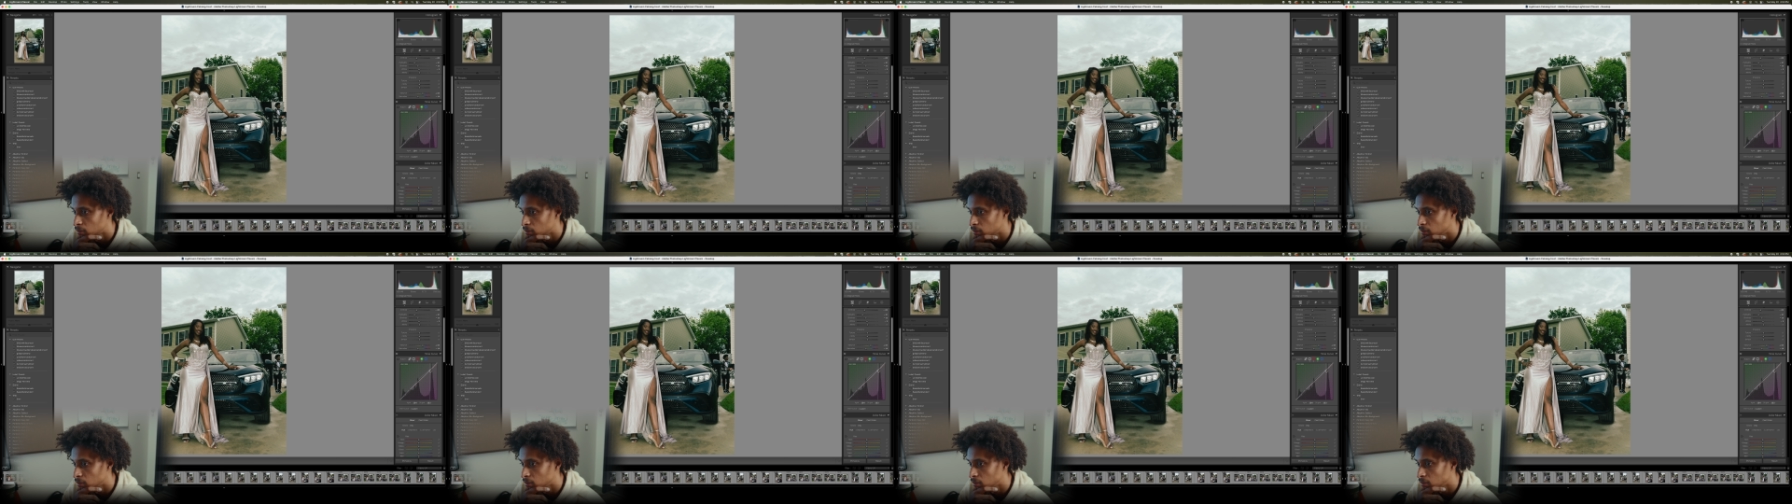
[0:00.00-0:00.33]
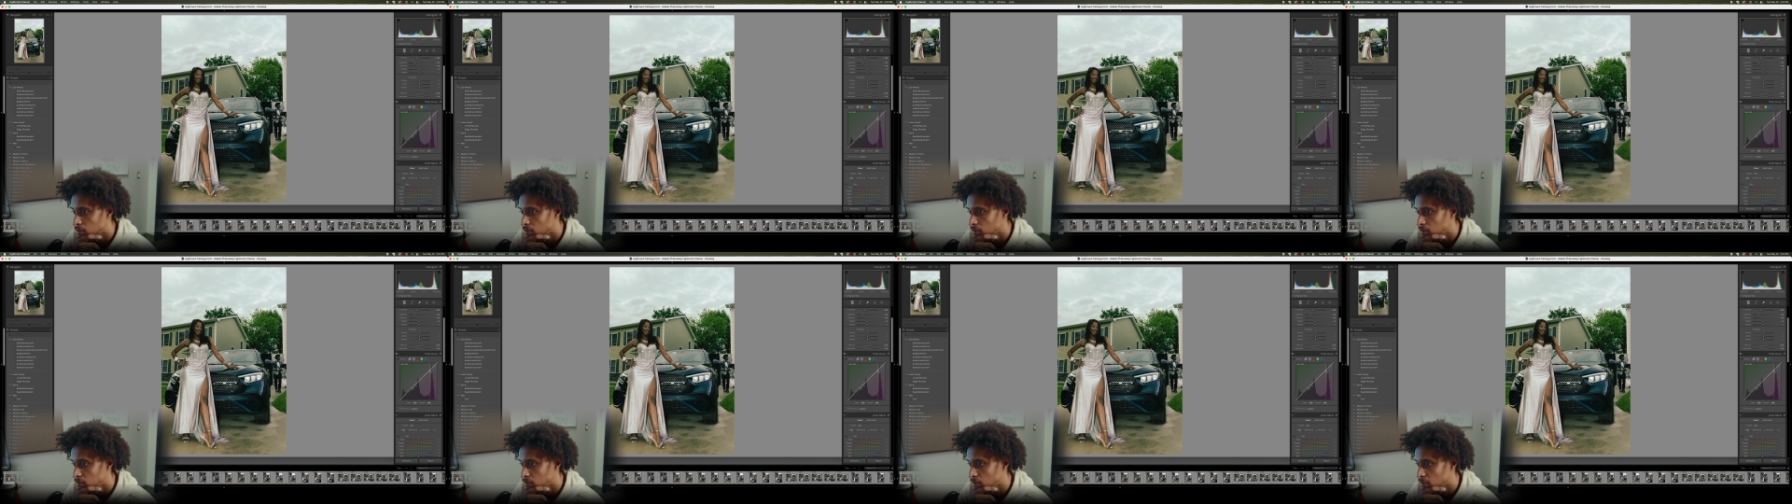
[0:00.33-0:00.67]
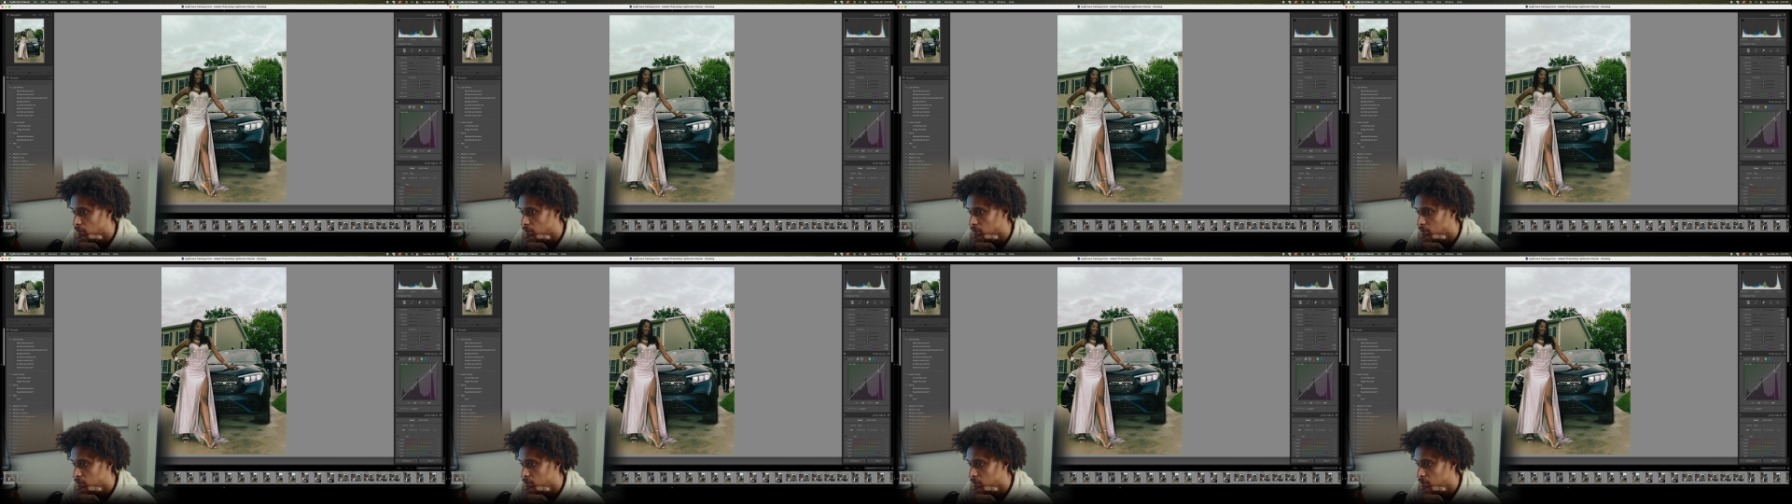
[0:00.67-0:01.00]
And
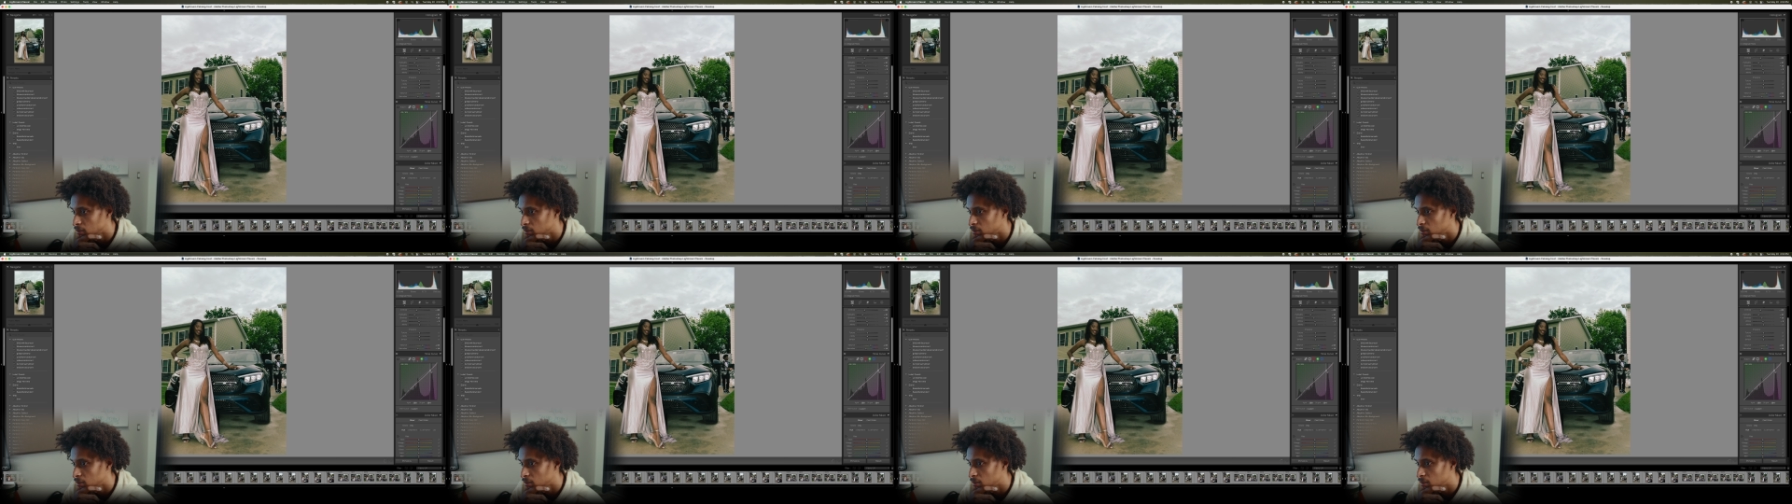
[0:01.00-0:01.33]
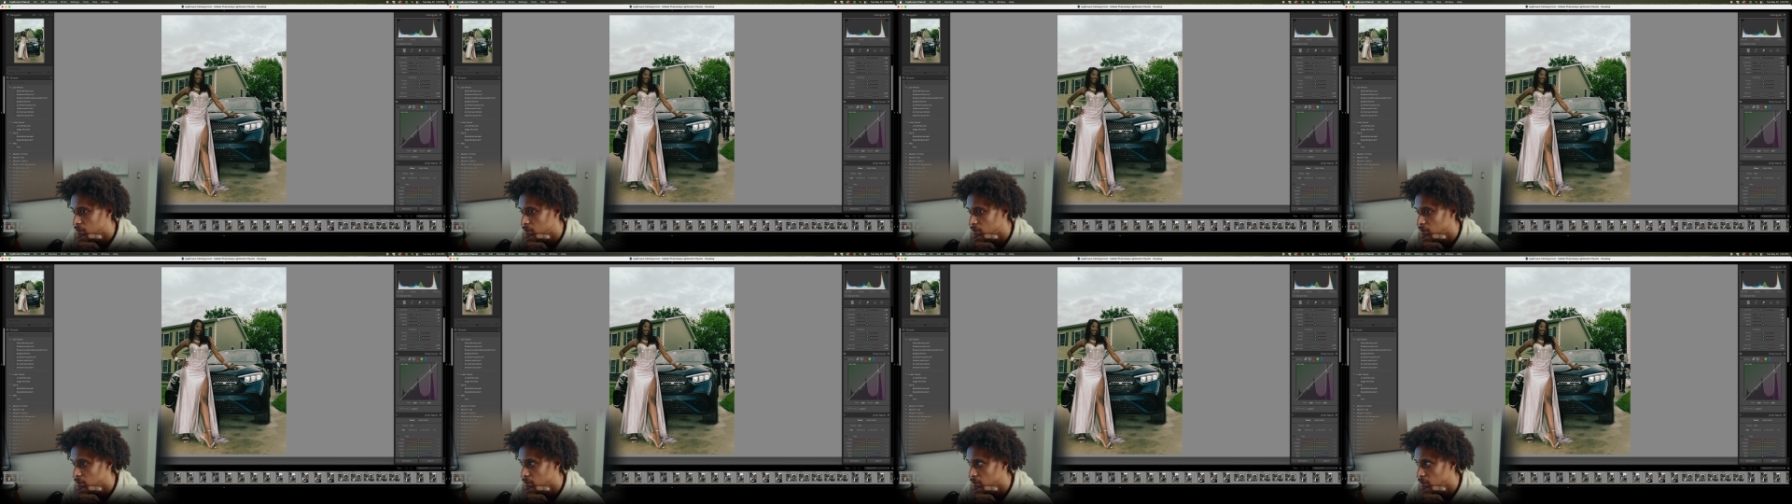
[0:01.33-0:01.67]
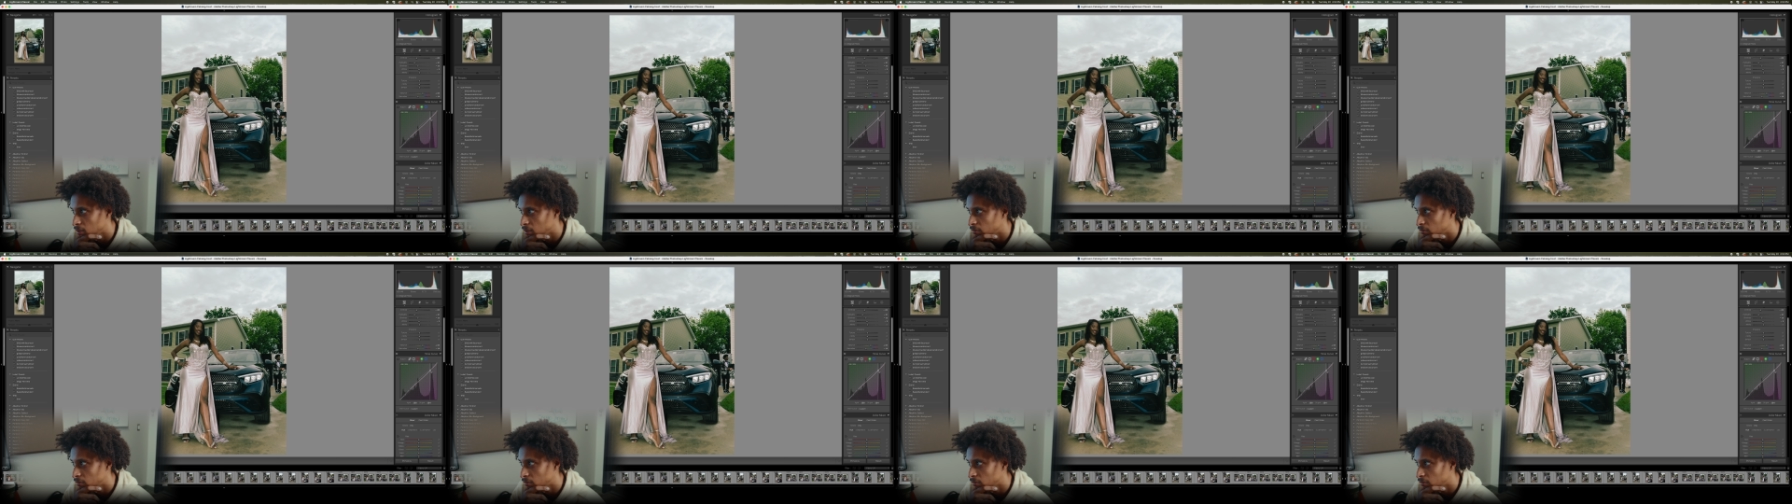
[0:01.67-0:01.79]
yeah, see, this is the thing. Like,